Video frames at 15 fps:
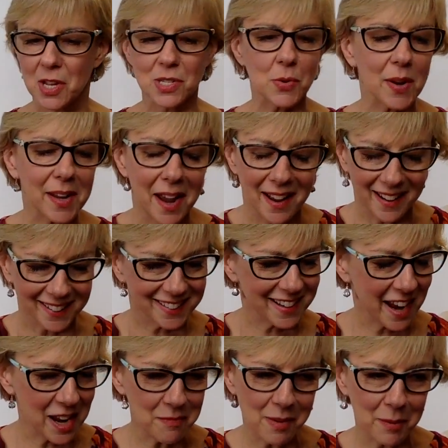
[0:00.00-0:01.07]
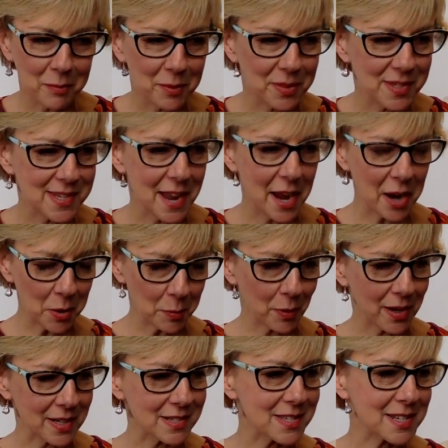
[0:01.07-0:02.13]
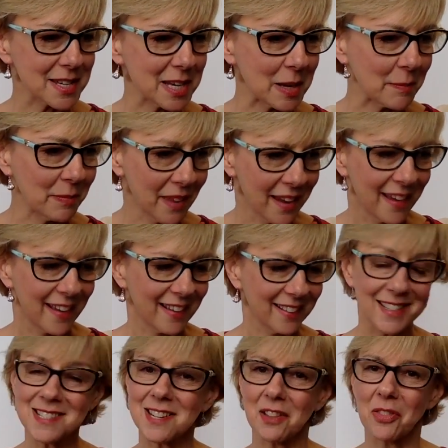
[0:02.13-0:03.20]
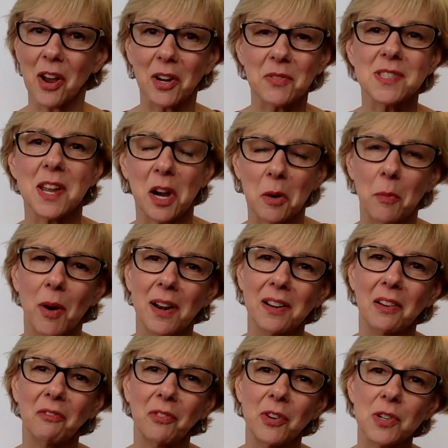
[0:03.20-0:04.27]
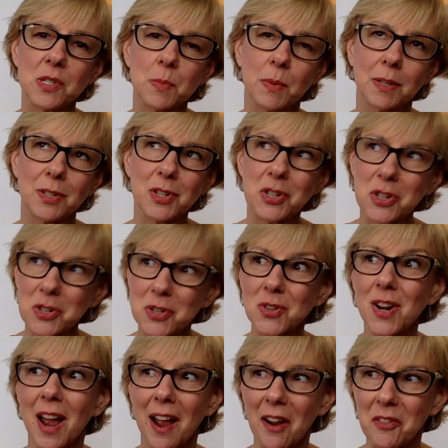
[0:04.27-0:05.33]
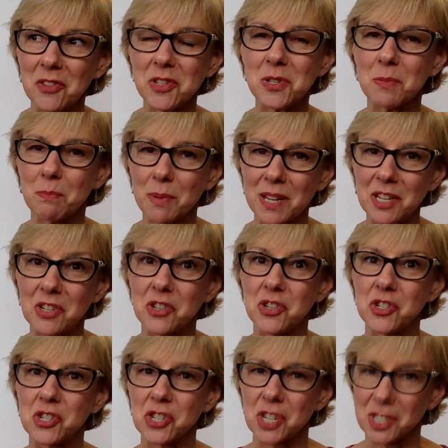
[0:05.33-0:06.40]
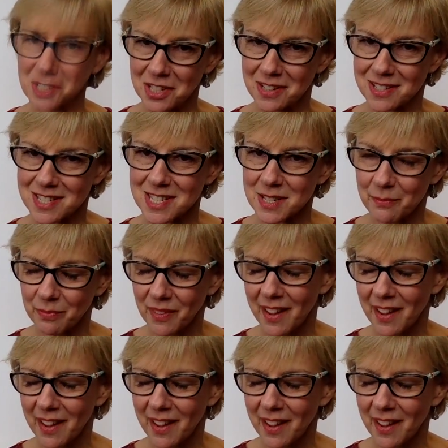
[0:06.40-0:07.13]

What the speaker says: So I came up with this harebrained scheme. At least I thought it was harebrained at first, but it turned out to be genius.